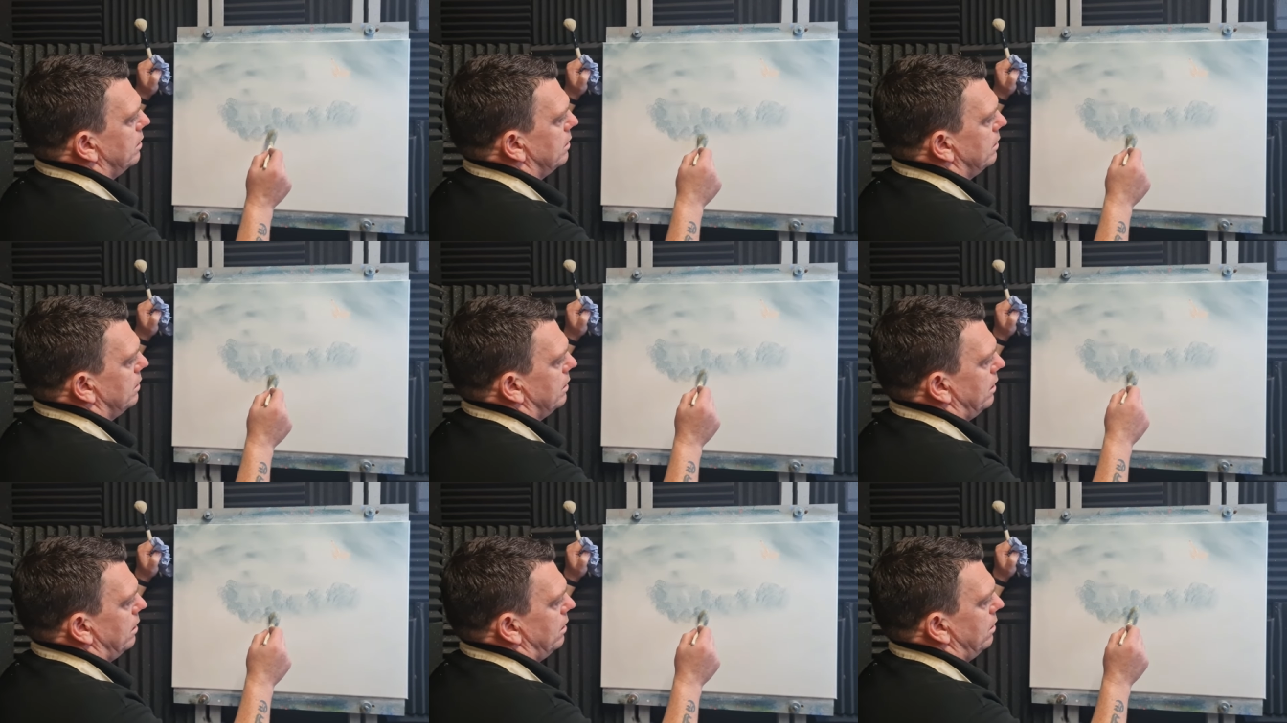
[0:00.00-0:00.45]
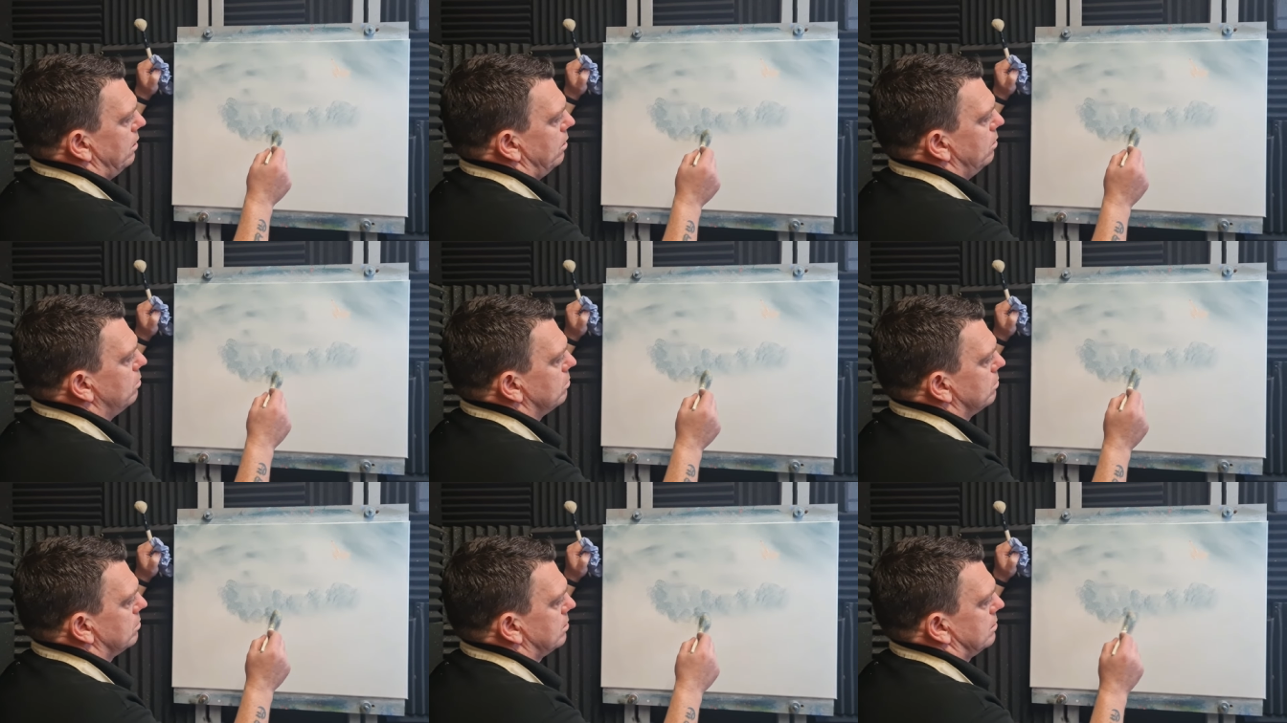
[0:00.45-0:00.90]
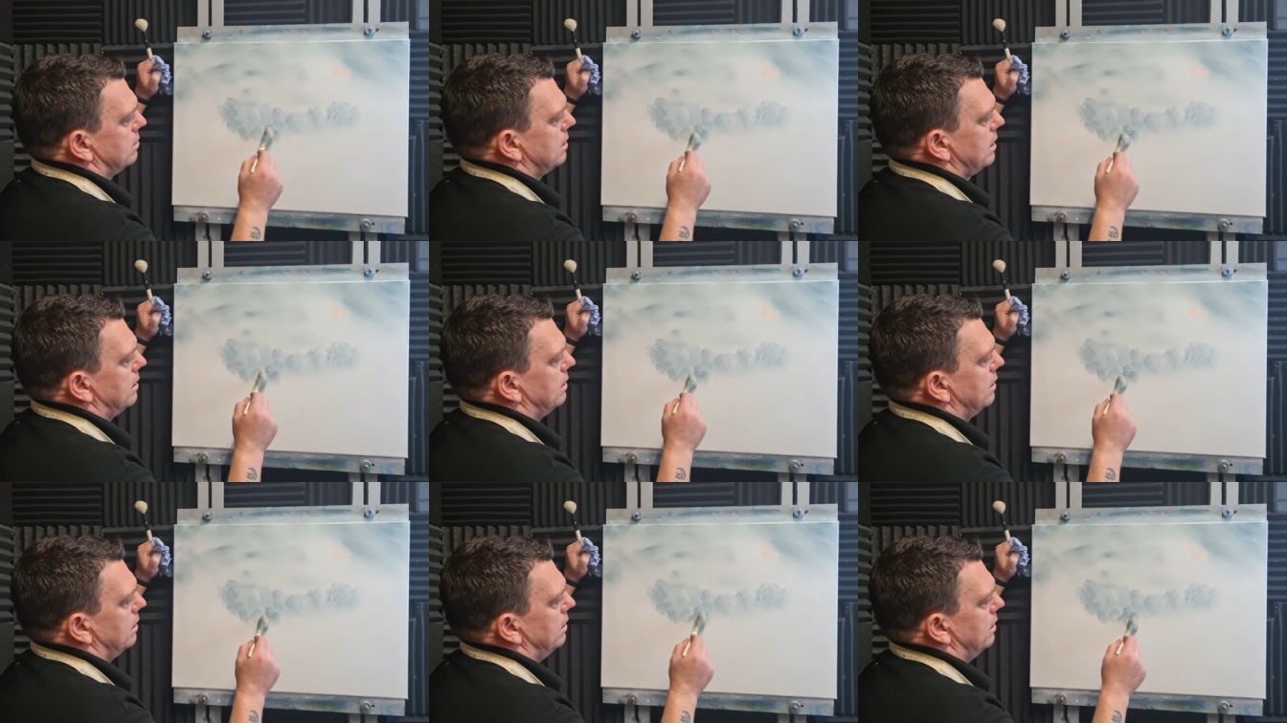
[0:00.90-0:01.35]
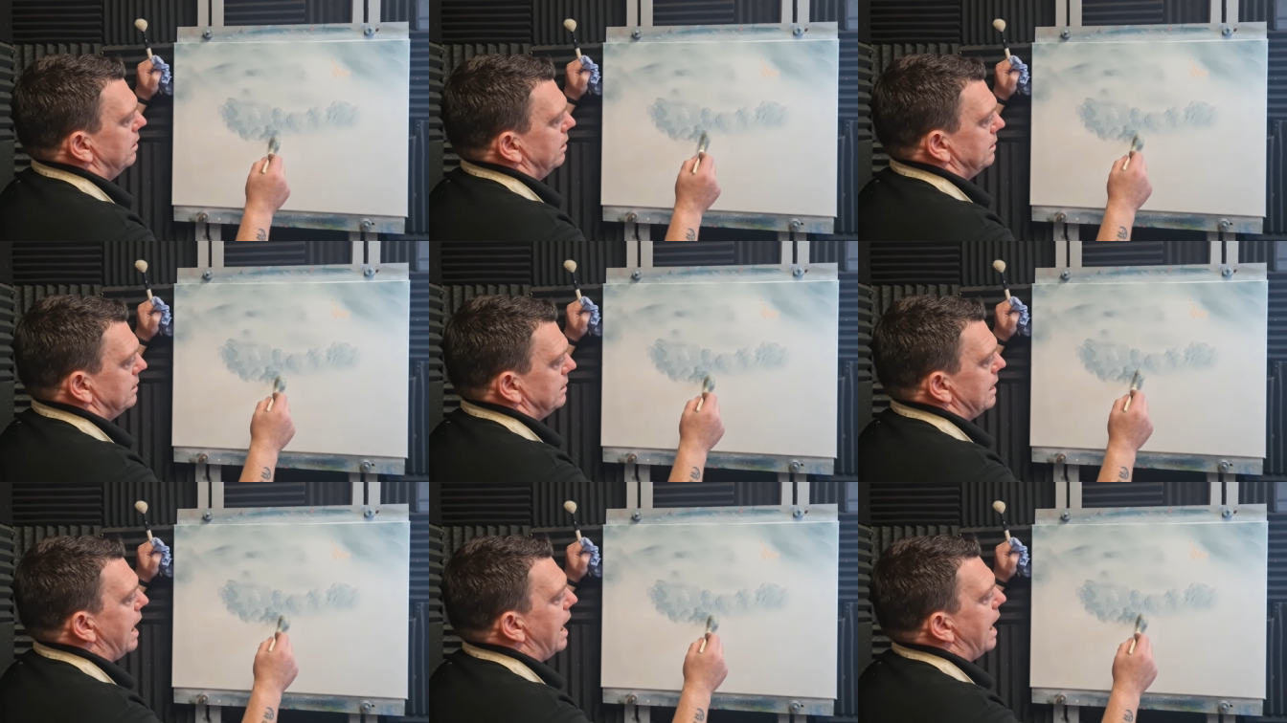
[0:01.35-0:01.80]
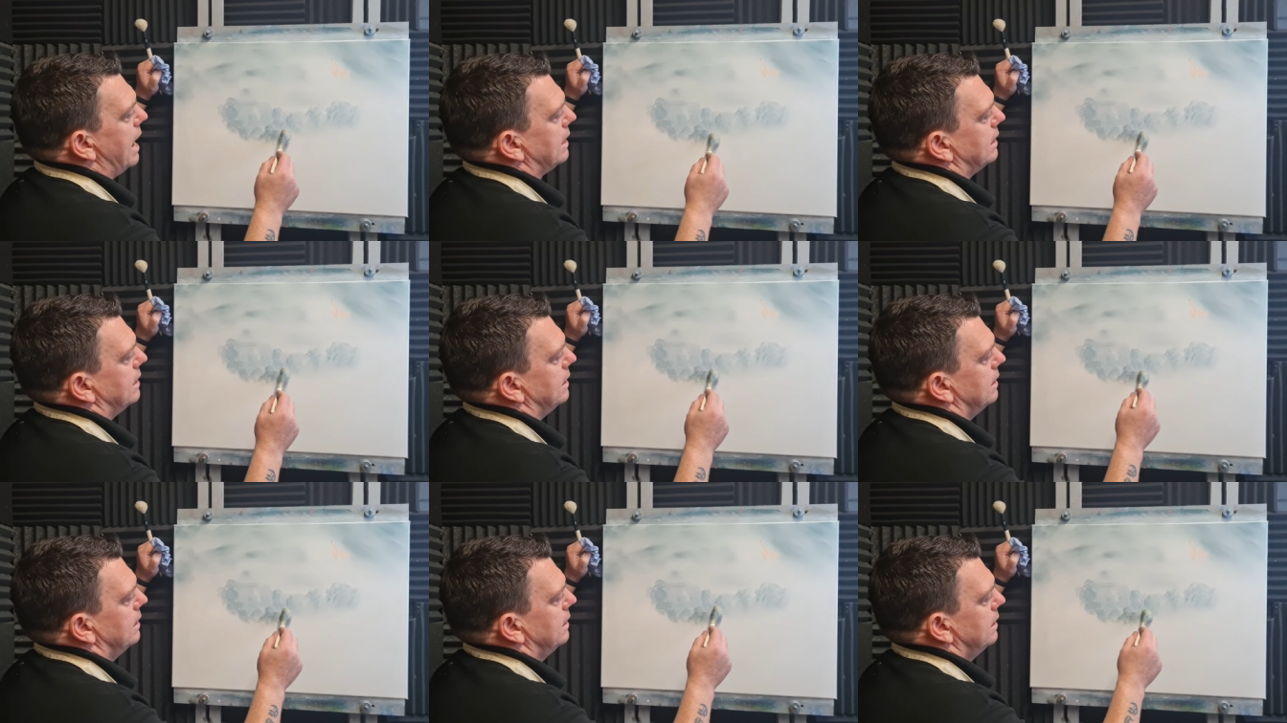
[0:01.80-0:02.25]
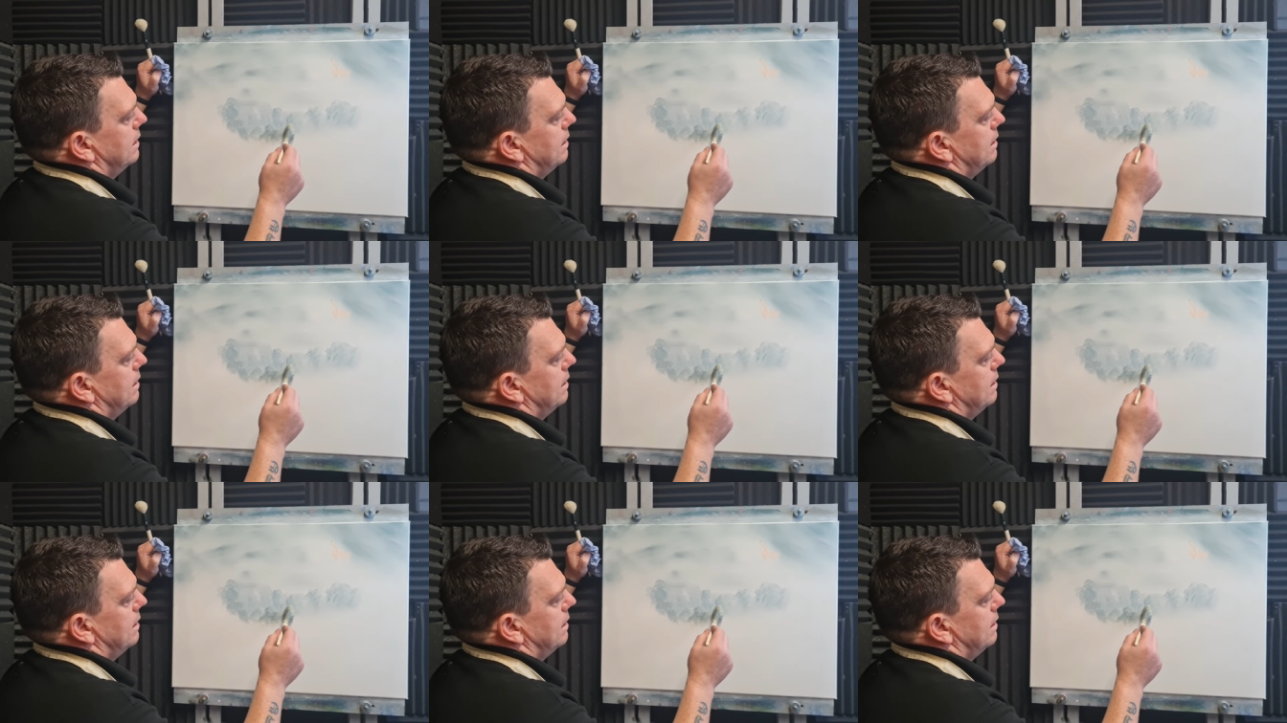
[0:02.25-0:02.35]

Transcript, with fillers: it'll look thicker and darker.